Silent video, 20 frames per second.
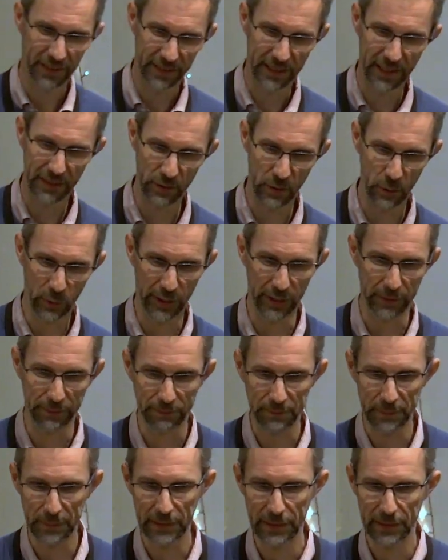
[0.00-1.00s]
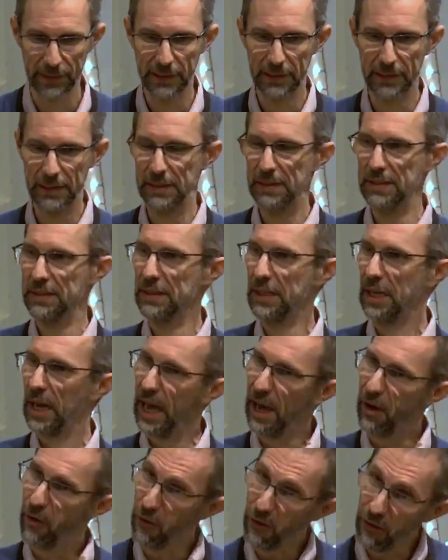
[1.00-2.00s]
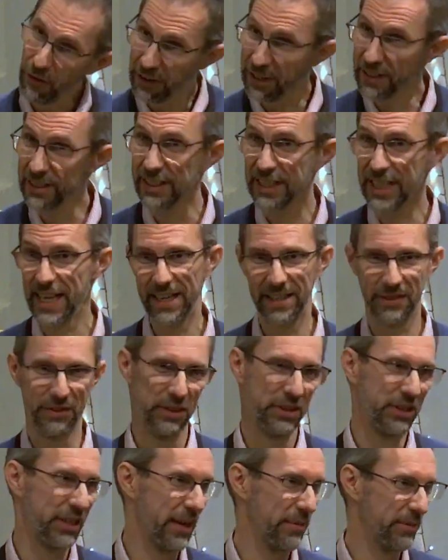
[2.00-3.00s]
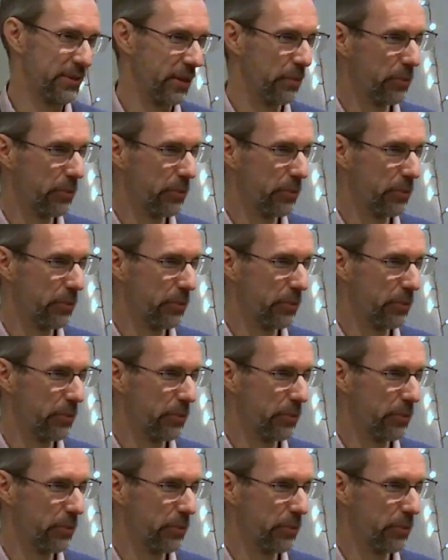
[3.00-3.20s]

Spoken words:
I gave it away. And right at the end of the chapter,